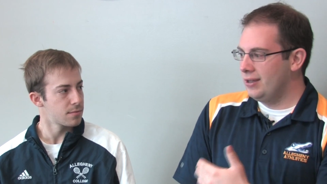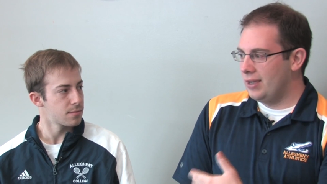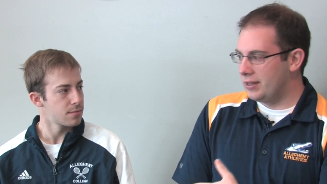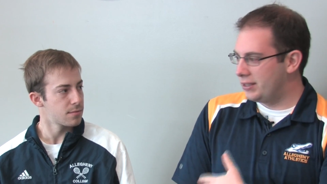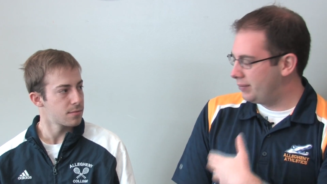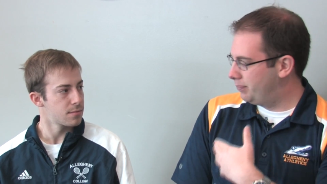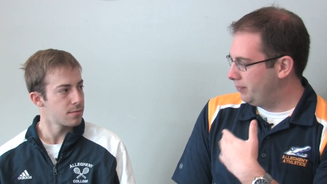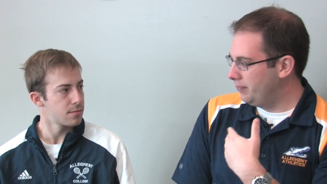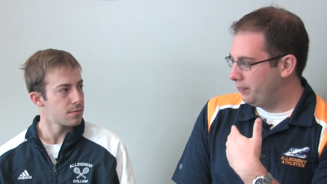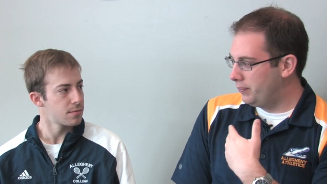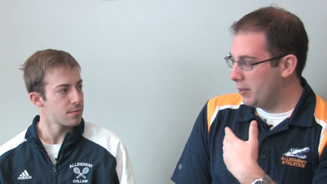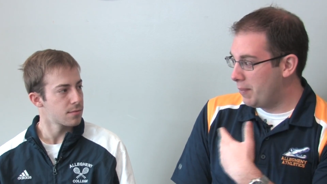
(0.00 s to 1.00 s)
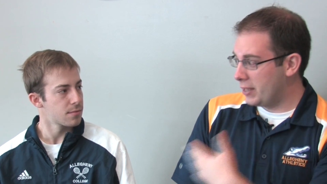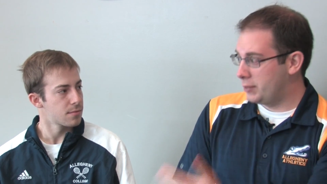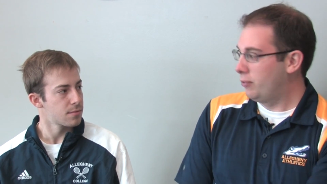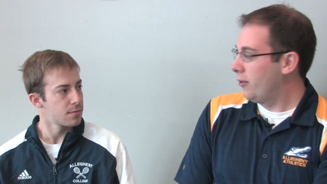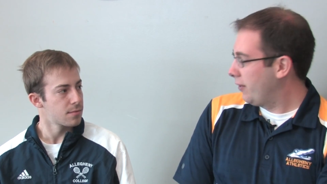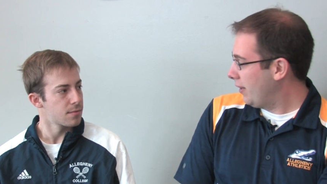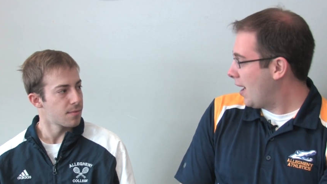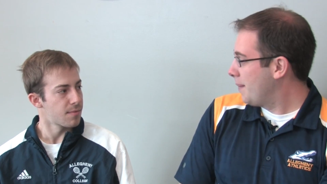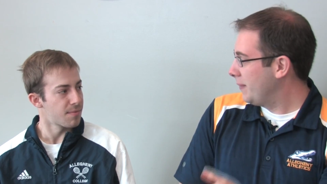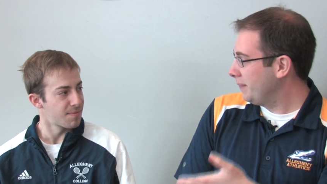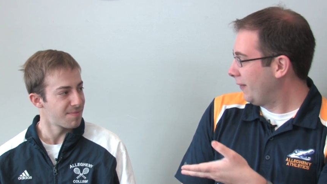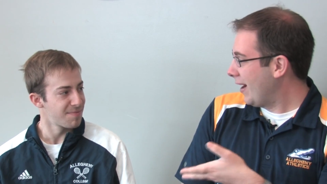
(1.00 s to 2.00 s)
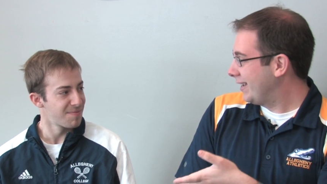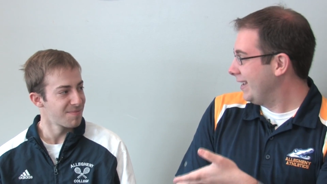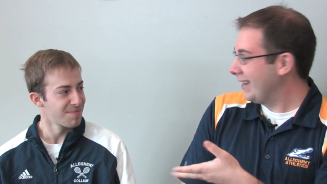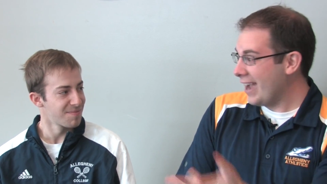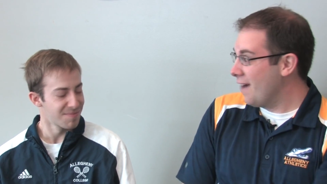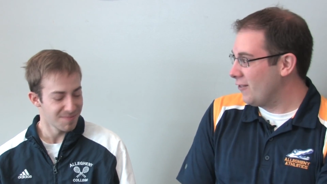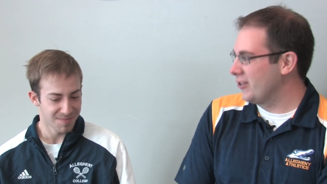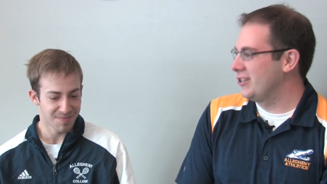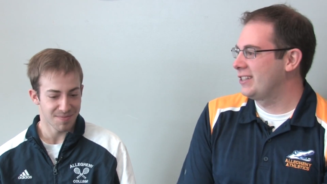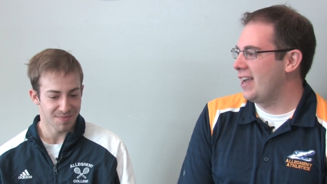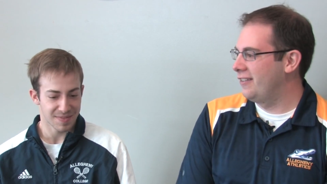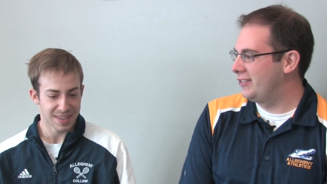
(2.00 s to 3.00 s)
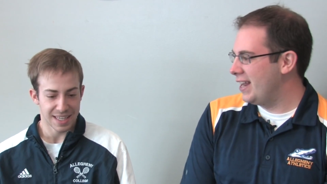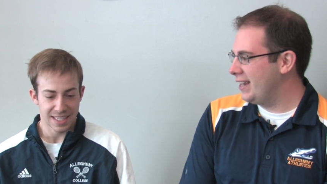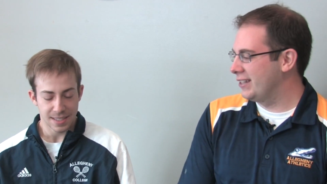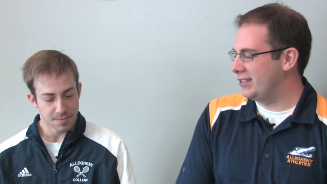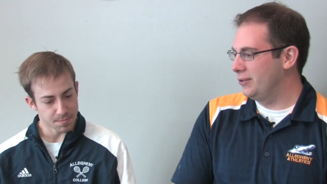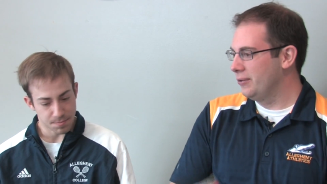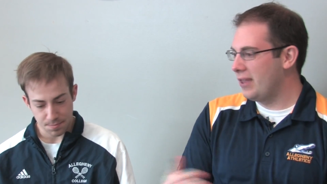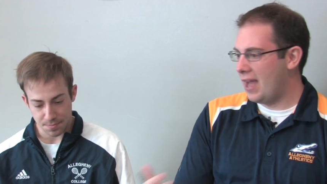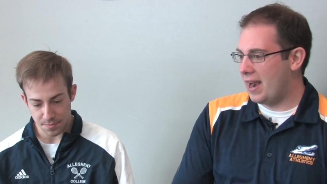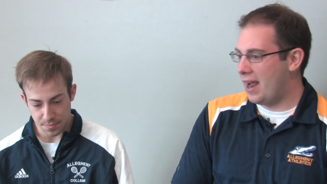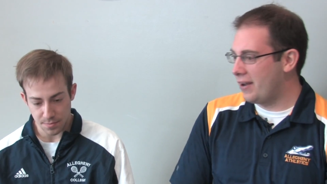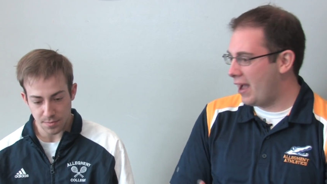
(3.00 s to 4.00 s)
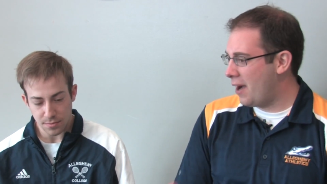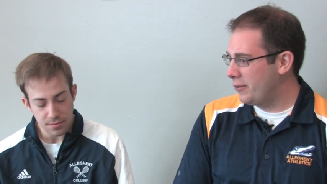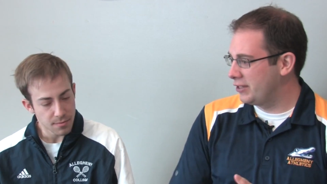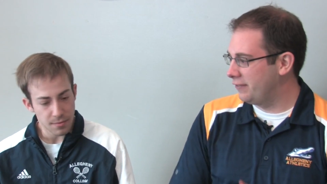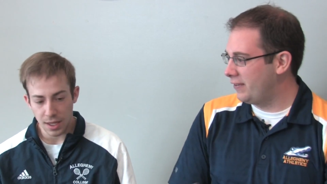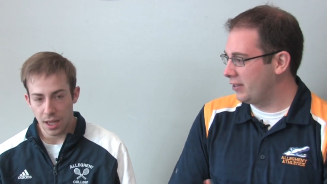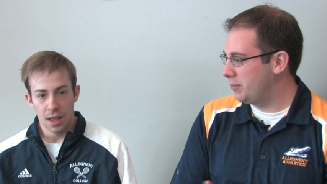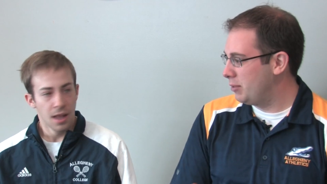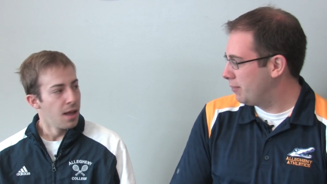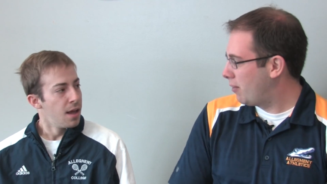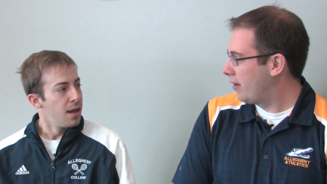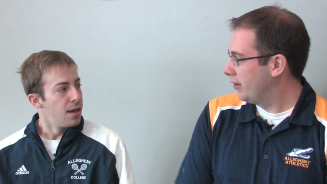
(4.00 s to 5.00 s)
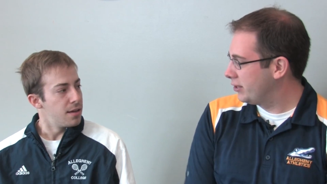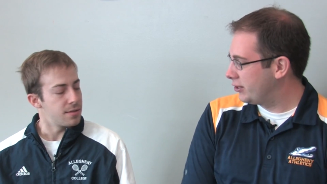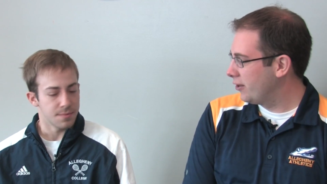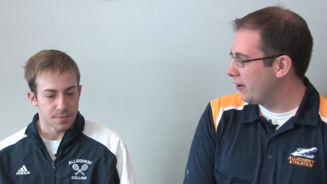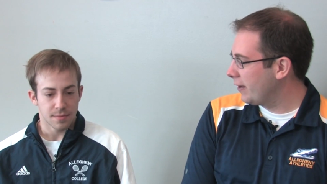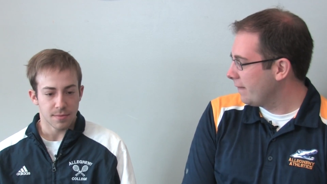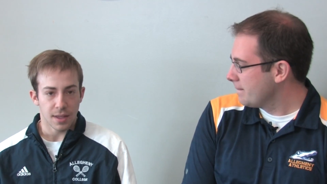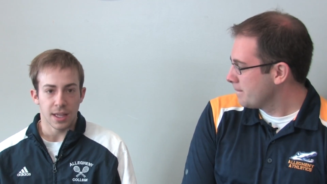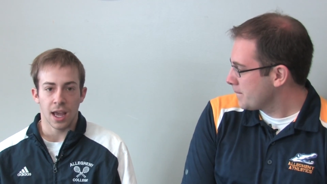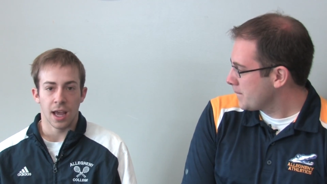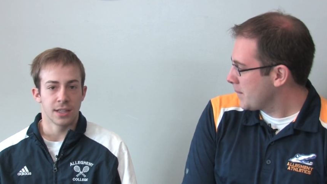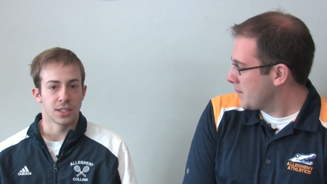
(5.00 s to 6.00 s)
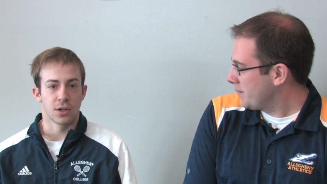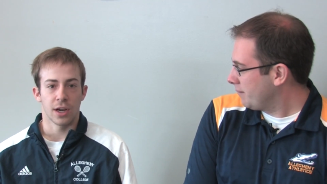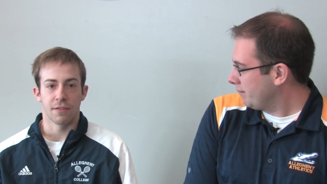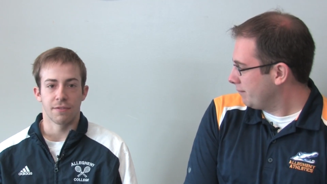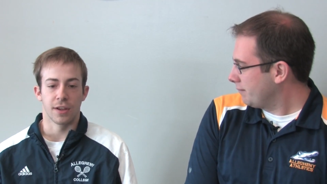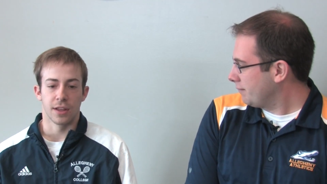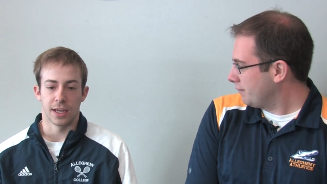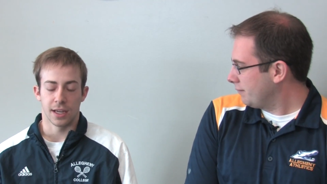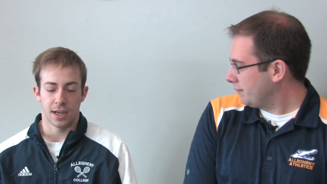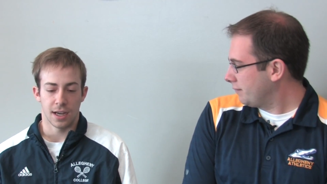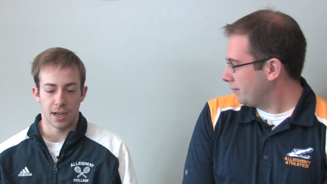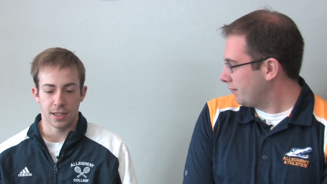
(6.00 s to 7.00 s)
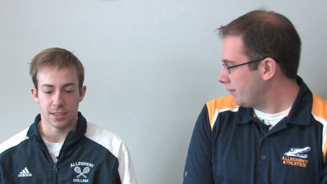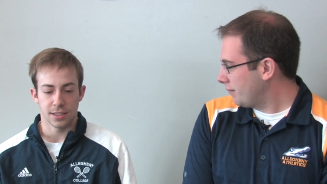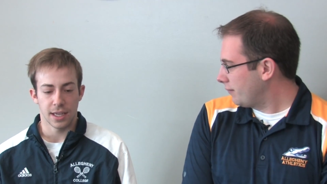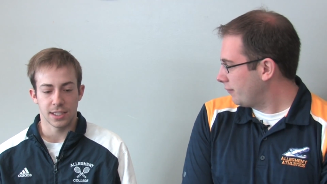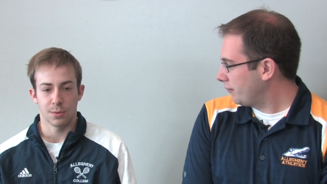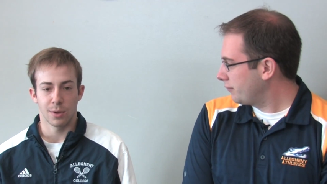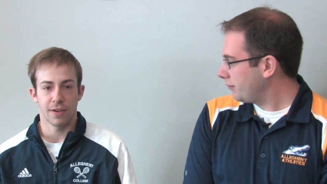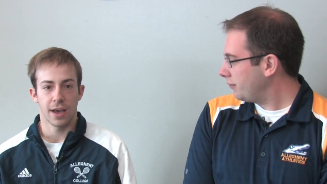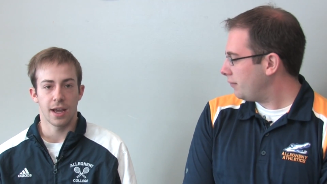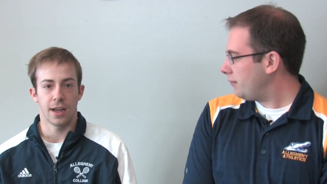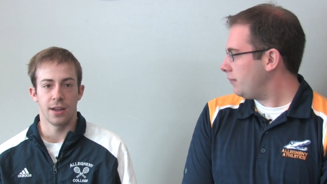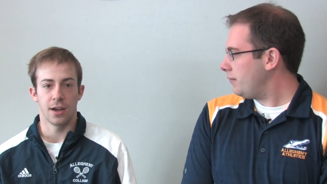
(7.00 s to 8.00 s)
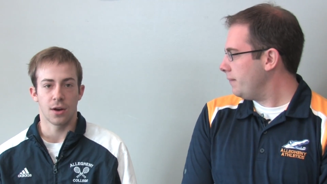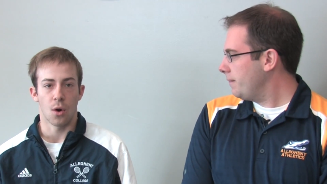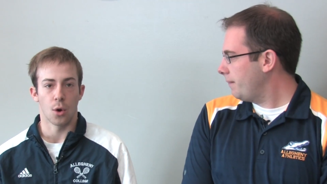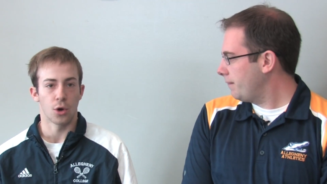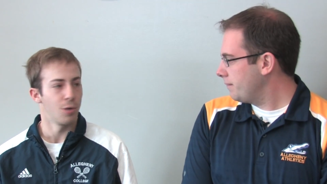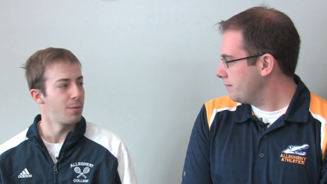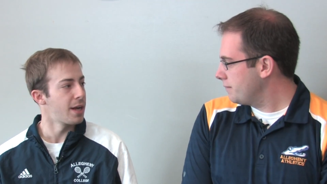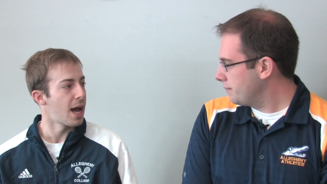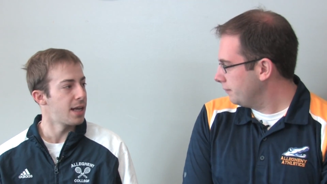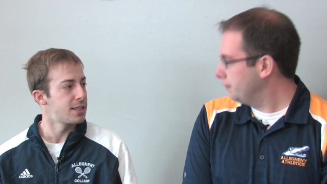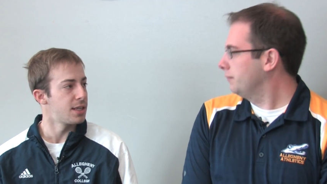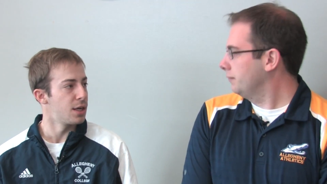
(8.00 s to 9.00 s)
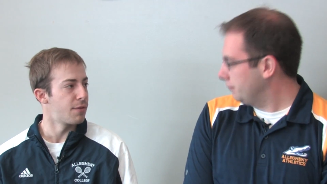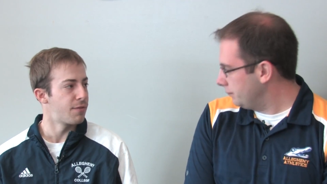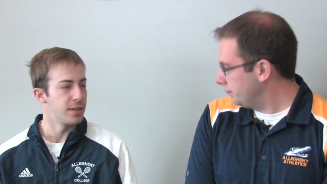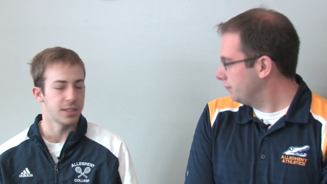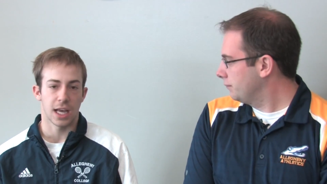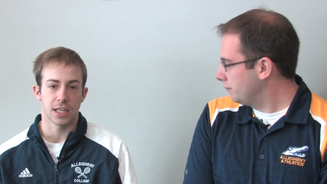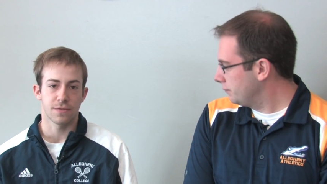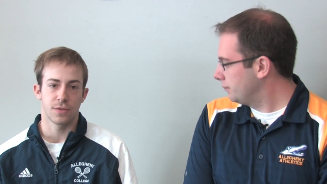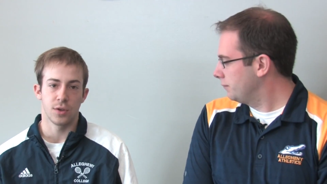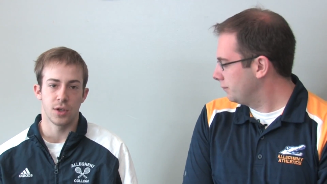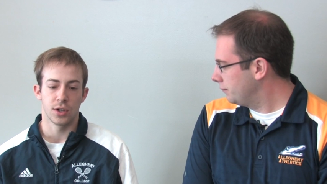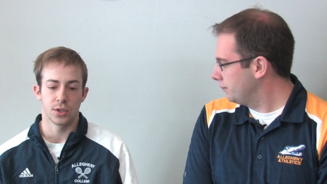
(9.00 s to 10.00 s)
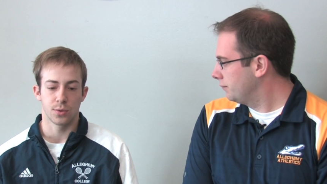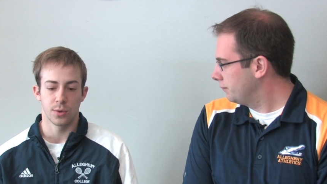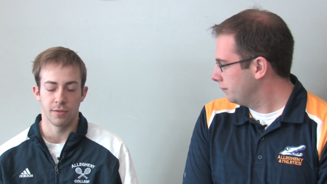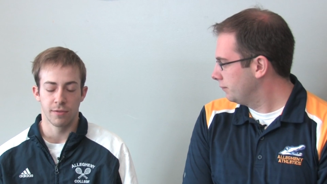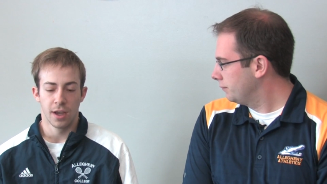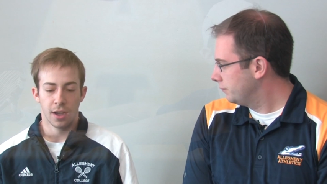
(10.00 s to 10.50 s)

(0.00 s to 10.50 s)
Speaker 1: It's the best program ranking ever. Just kind of take us through that. How, how has it felt to be a part of this journey?
Speaker 2: Yeah, it's a great feeling. Uh, it's nice that we've had a core group of guys here for these last few years. We've